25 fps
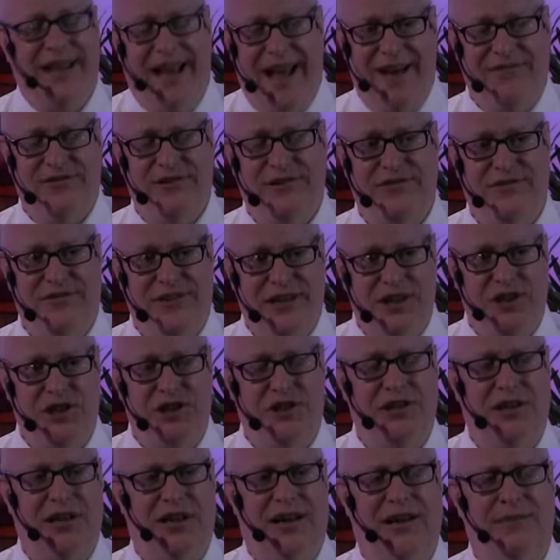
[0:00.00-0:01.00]
have a
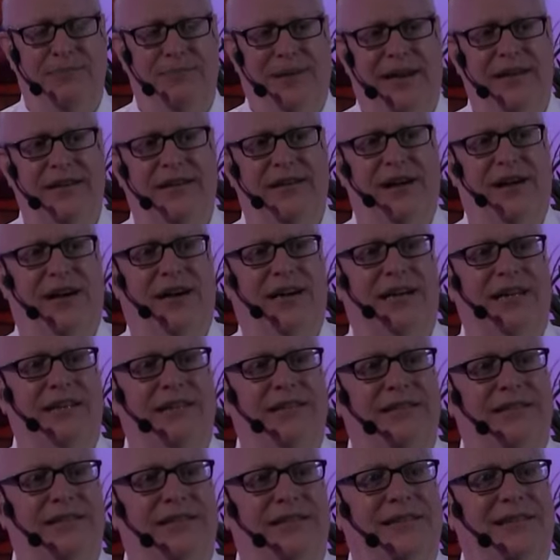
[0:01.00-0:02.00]
fish on my
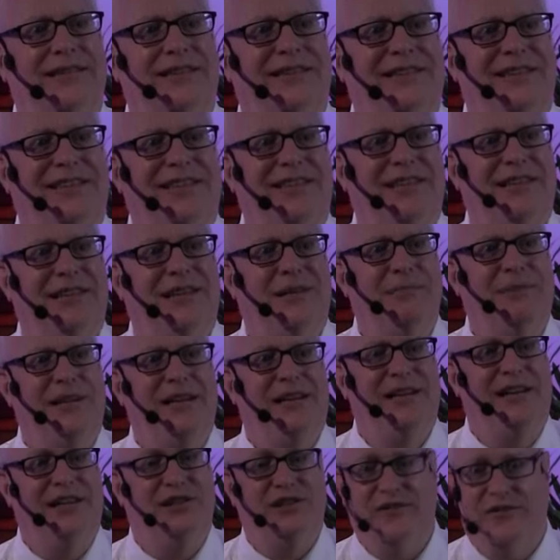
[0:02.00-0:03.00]
car
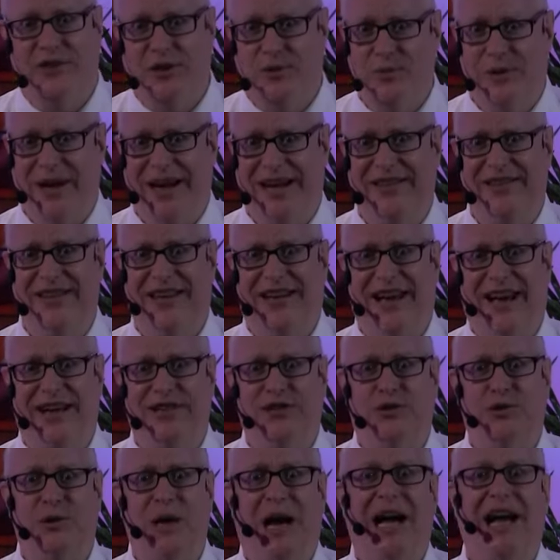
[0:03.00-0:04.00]
because of the way that I
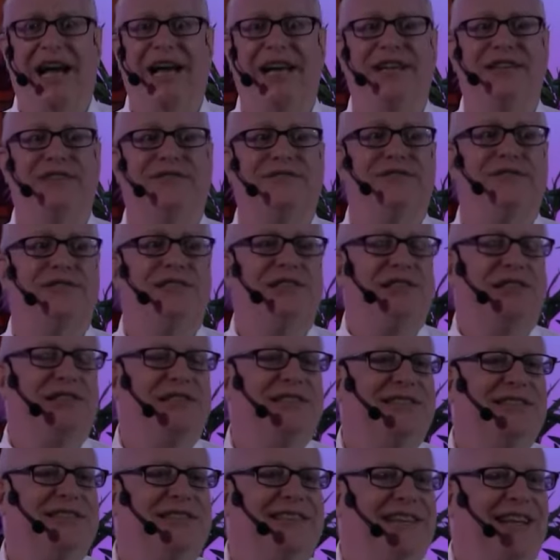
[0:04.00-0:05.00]
drive.
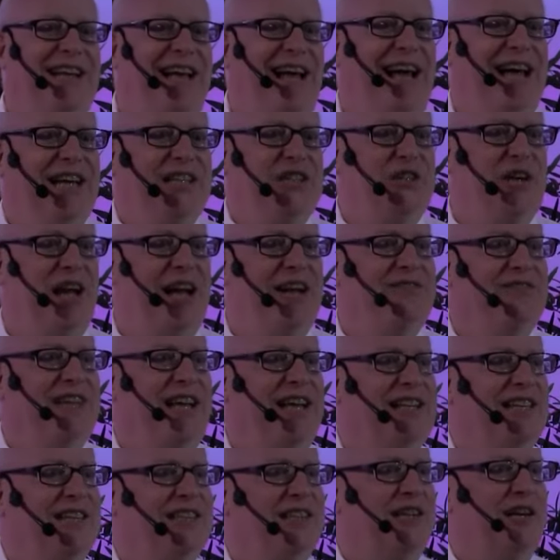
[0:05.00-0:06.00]
I drive
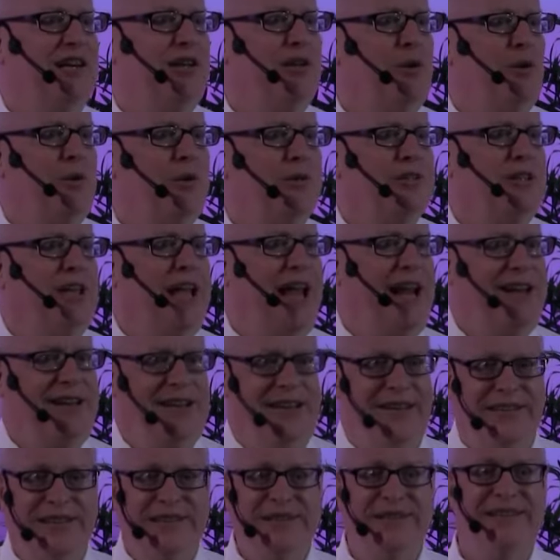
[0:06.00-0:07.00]
like a little old
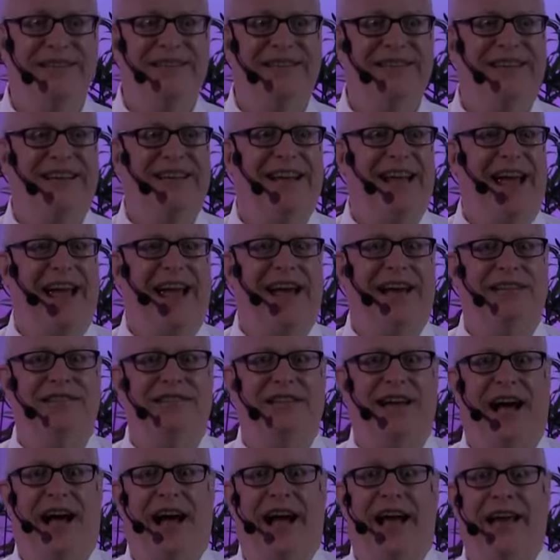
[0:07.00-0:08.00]
lady
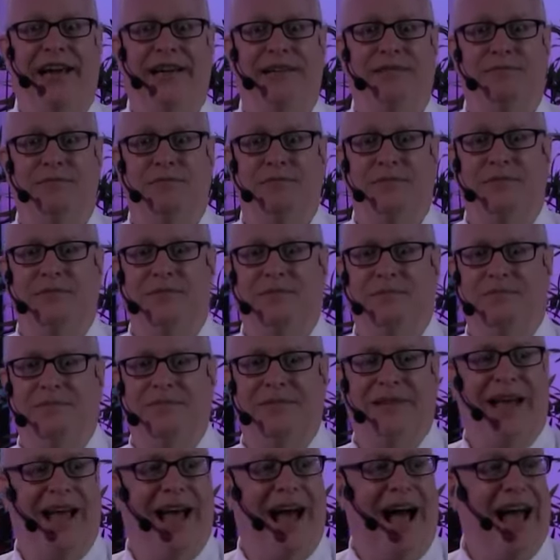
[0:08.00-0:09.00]
and I,
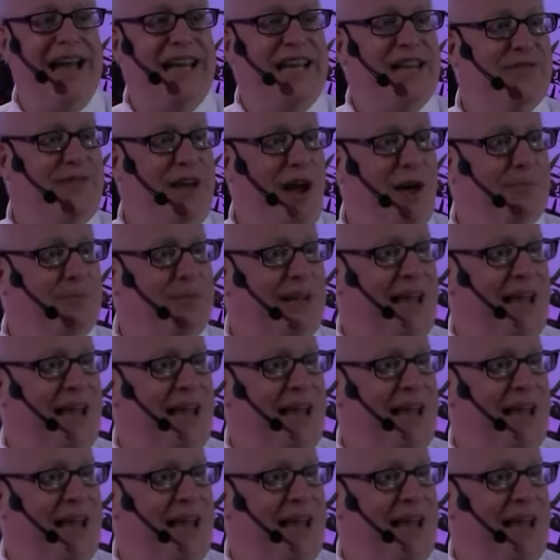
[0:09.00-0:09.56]
I give out